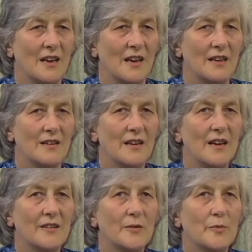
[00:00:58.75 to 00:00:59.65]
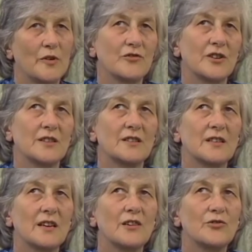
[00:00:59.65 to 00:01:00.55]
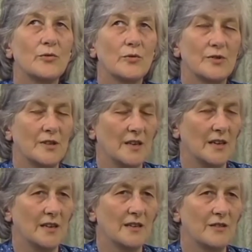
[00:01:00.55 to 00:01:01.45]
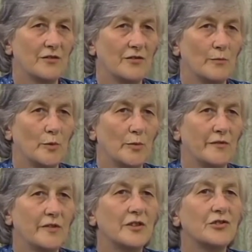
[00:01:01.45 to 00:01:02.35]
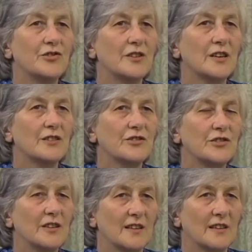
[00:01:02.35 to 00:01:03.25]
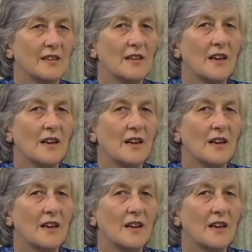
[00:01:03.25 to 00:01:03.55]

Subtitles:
And now the project is getting towards the end. It will be finished next year,